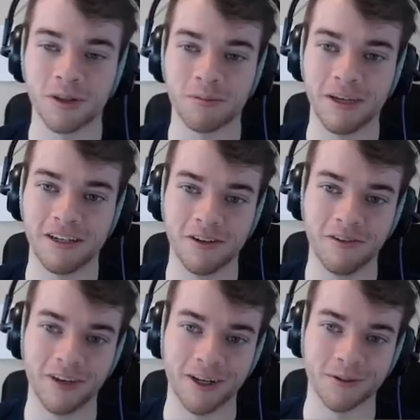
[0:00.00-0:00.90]
with me doing
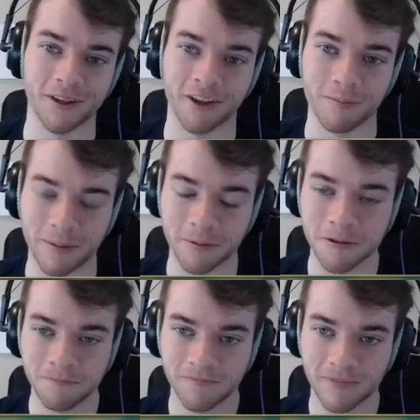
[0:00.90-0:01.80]
videos with other
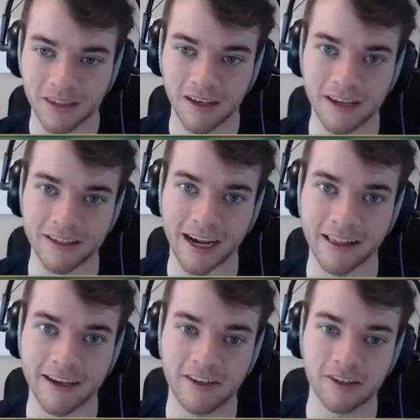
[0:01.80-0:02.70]
people is I
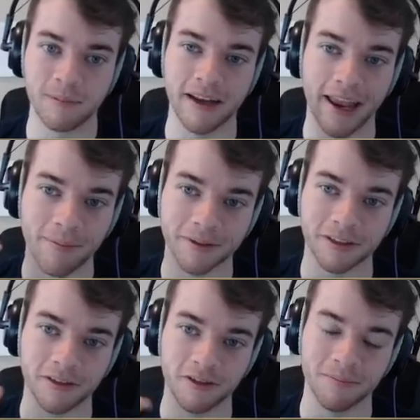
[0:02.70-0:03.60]
like just being able
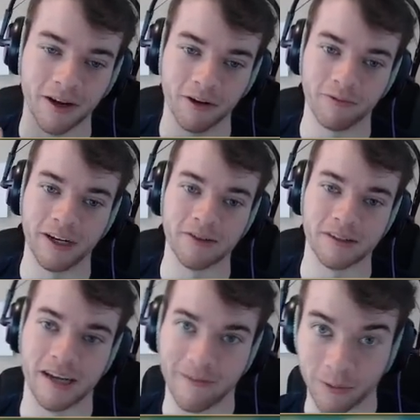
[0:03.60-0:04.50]
to do my own videos
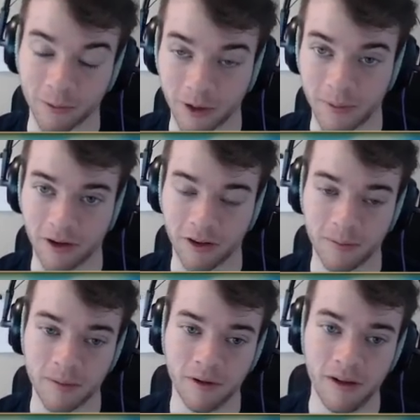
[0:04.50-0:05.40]
and not having to worry about other
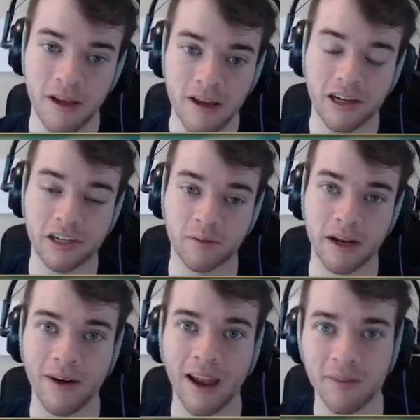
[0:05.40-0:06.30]
people. Because
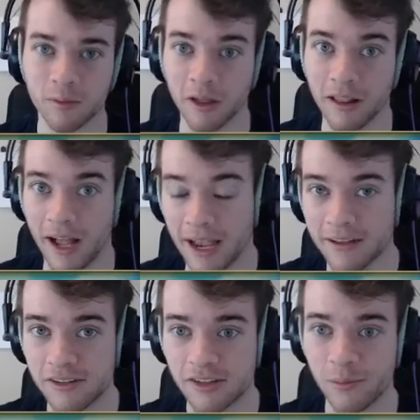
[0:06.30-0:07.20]
whenever I have to rely
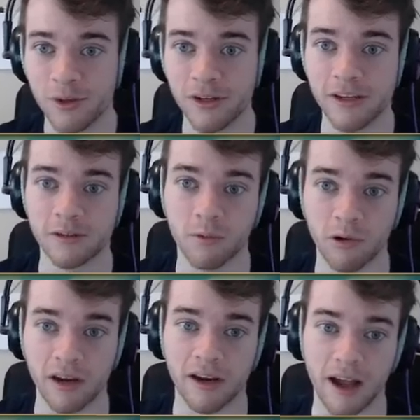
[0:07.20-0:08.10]
on someone is
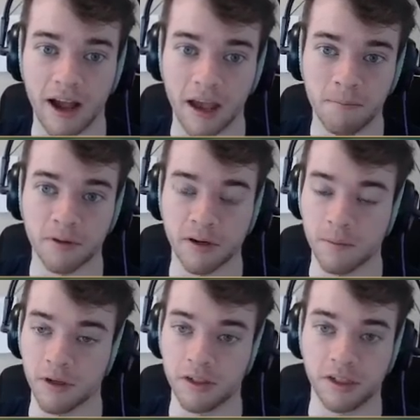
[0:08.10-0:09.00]
when I pretty
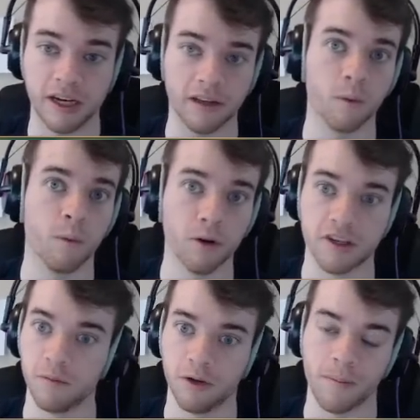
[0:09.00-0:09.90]
much get in the
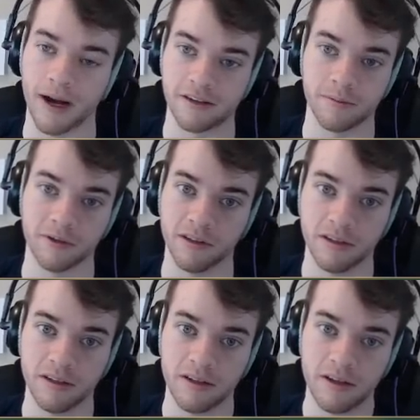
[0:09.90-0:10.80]
worst mood possible.
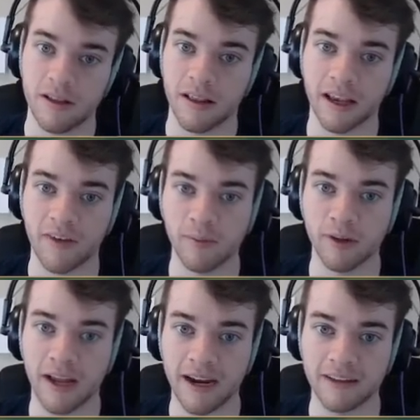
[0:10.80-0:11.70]
Like, if I'm
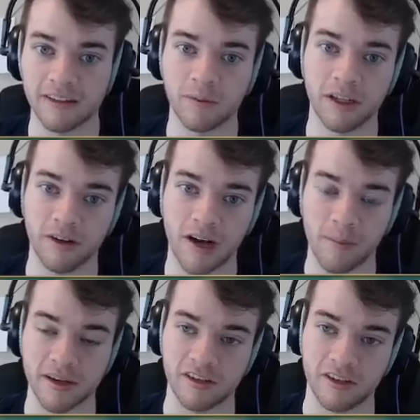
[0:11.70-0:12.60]
relying on someone and they're not
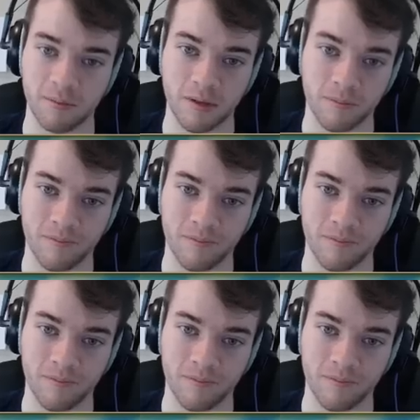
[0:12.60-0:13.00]
messaging me...